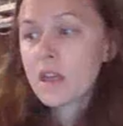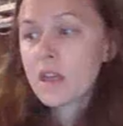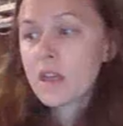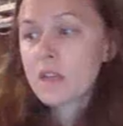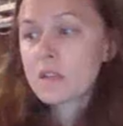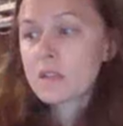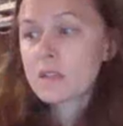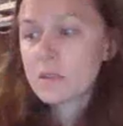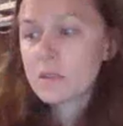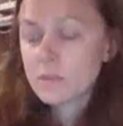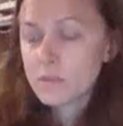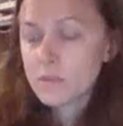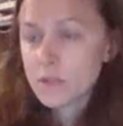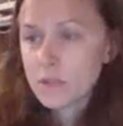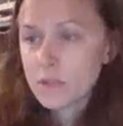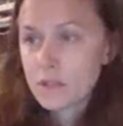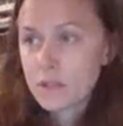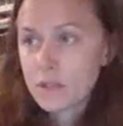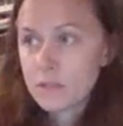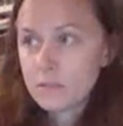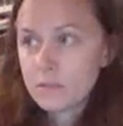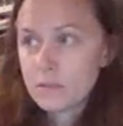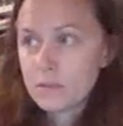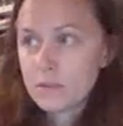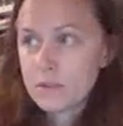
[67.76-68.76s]

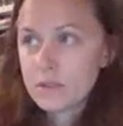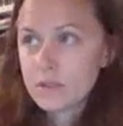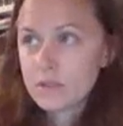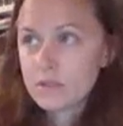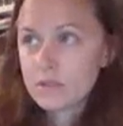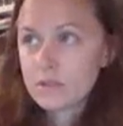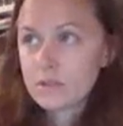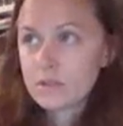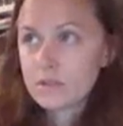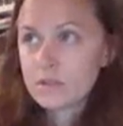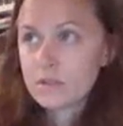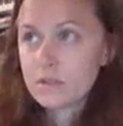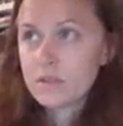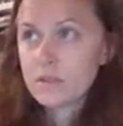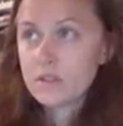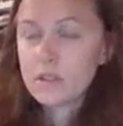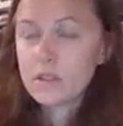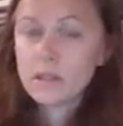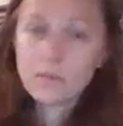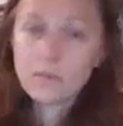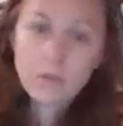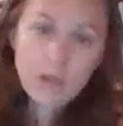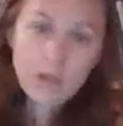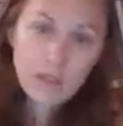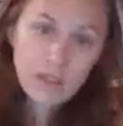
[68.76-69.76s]
Sometimes
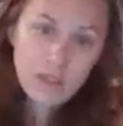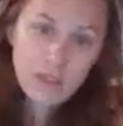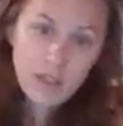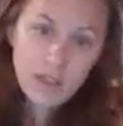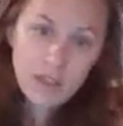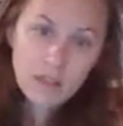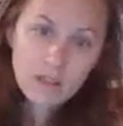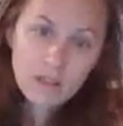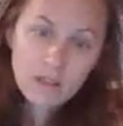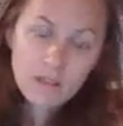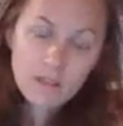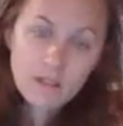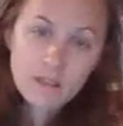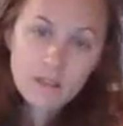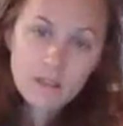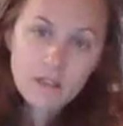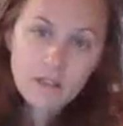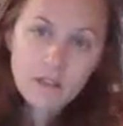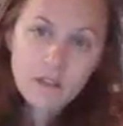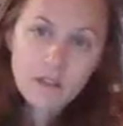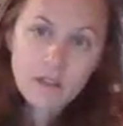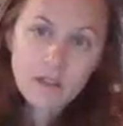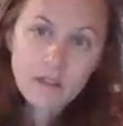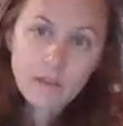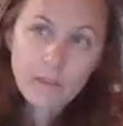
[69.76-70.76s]
you might think
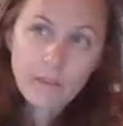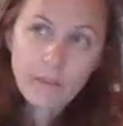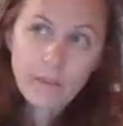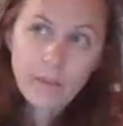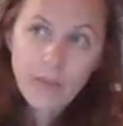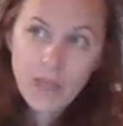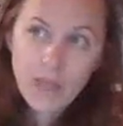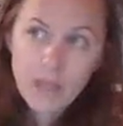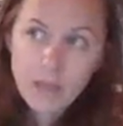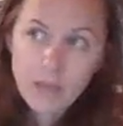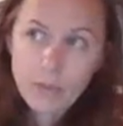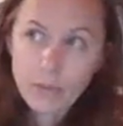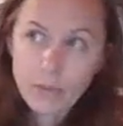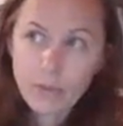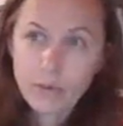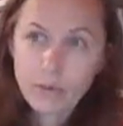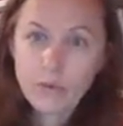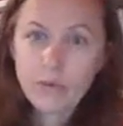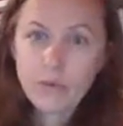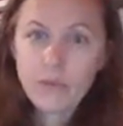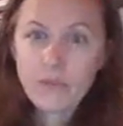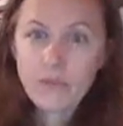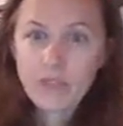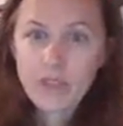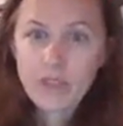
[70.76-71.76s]
that
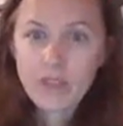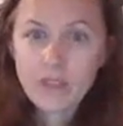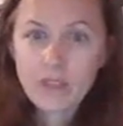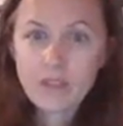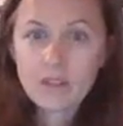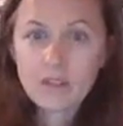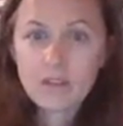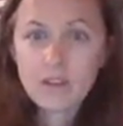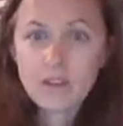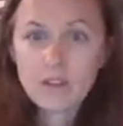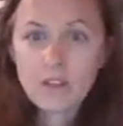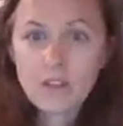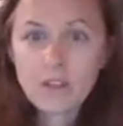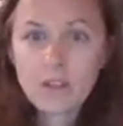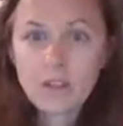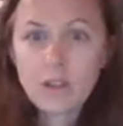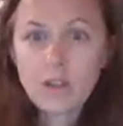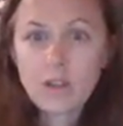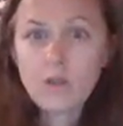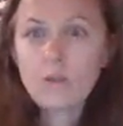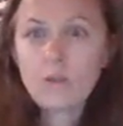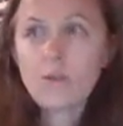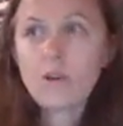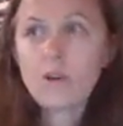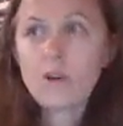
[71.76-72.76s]
people think that
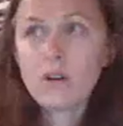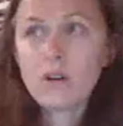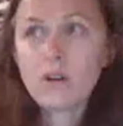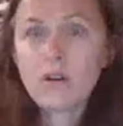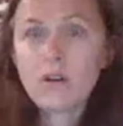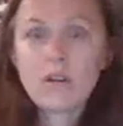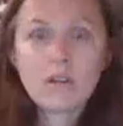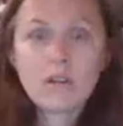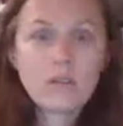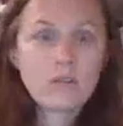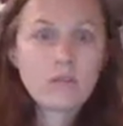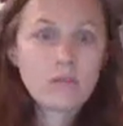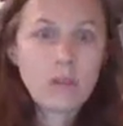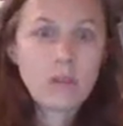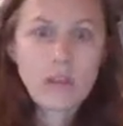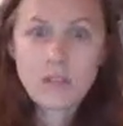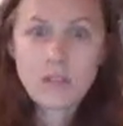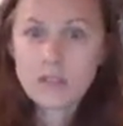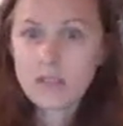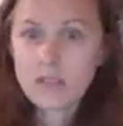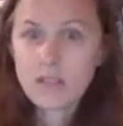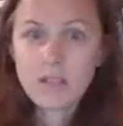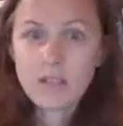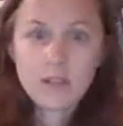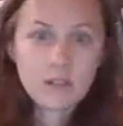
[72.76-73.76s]
you are
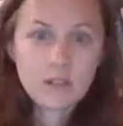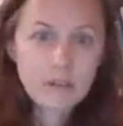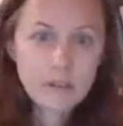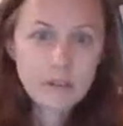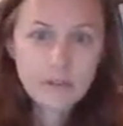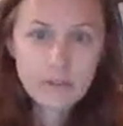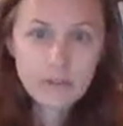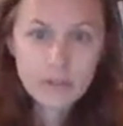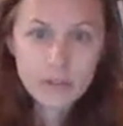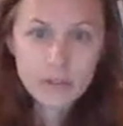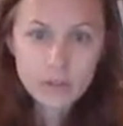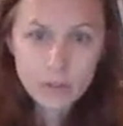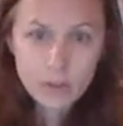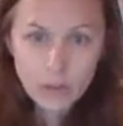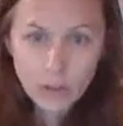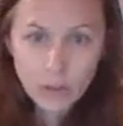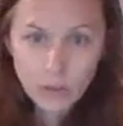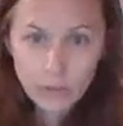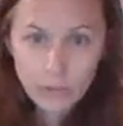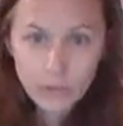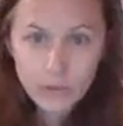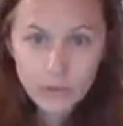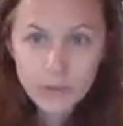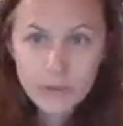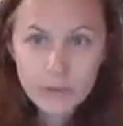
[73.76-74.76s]
crazy and over the
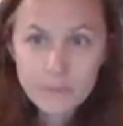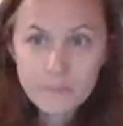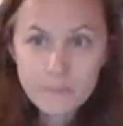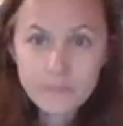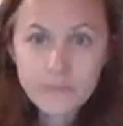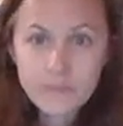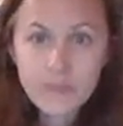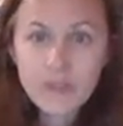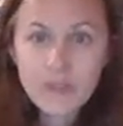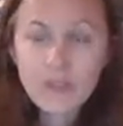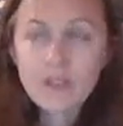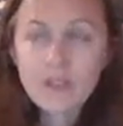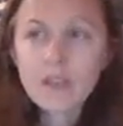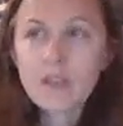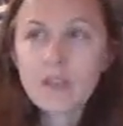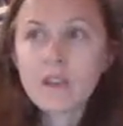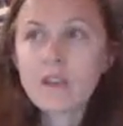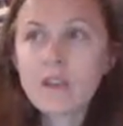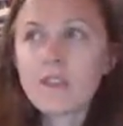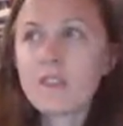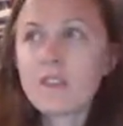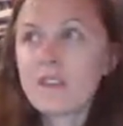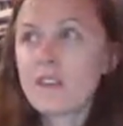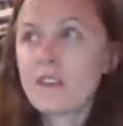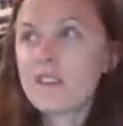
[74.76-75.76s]
top
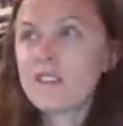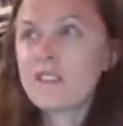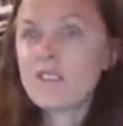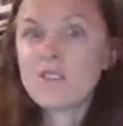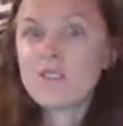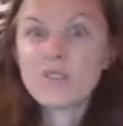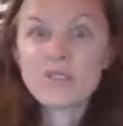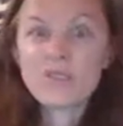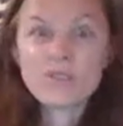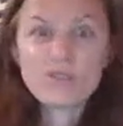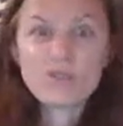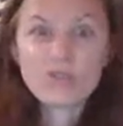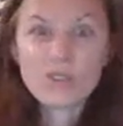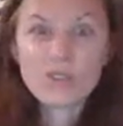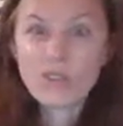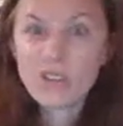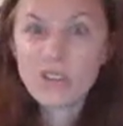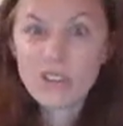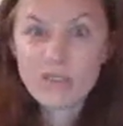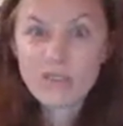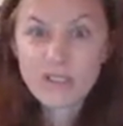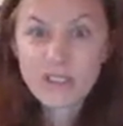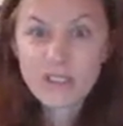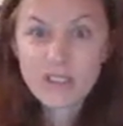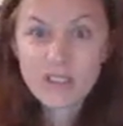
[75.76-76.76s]
and that you control
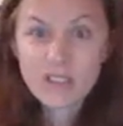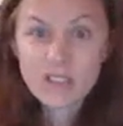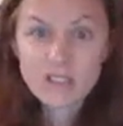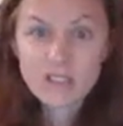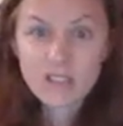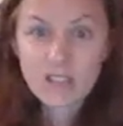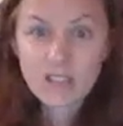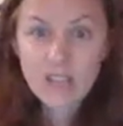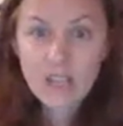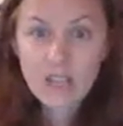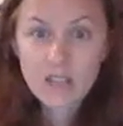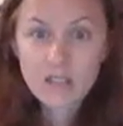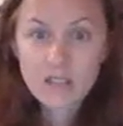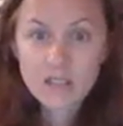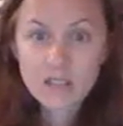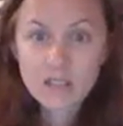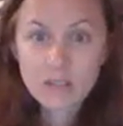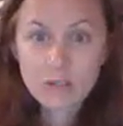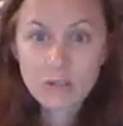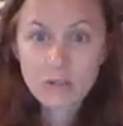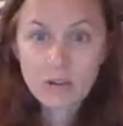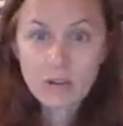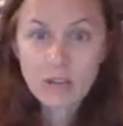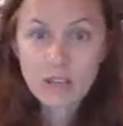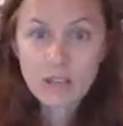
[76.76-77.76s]
everything to the nth
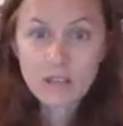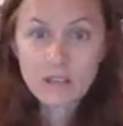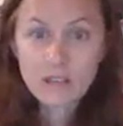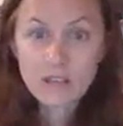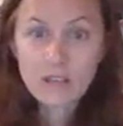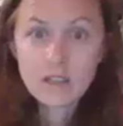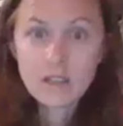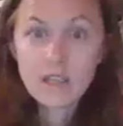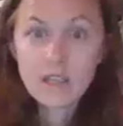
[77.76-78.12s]
degree